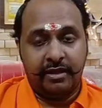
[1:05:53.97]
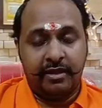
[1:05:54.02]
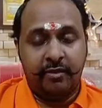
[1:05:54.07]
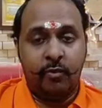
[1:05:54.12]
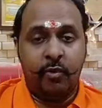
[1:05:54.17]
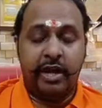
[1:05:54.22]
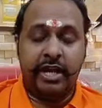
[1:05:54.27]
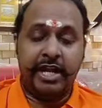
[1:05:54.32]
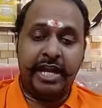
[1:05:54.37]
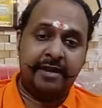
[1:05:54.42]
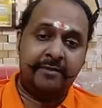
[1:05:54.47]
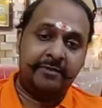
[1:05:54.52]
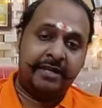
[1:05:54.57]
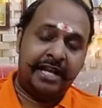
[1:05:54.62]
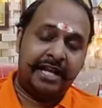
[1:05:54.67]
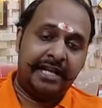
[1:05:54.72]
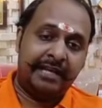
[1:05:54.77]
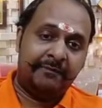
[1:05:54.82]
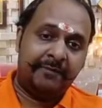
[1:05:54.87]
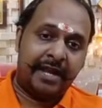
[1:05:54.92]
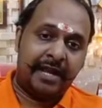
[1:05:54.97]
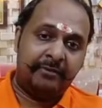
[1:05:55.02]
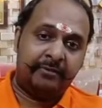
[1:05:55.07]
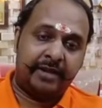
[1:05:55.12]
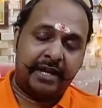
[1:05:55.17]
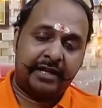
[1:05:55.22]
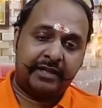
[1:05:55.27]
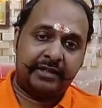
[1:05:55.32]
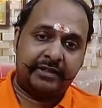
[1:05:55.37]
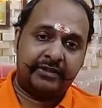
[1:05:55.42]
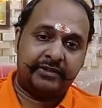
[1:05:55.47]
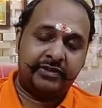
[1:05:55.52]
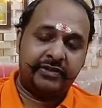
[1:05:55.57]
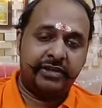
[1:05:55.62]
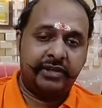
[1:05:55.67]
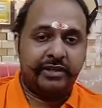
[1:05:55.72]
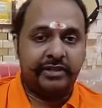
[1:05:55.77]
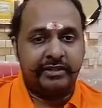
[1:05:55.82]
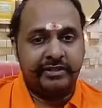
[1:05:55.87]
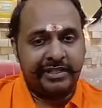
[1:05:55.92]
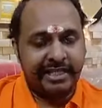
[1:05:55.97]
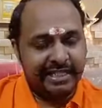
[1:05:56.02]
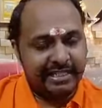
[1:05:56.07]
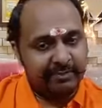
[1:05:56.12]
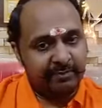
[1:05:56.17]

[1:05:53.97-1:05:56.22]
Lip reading: Why I am telling malpractice? 6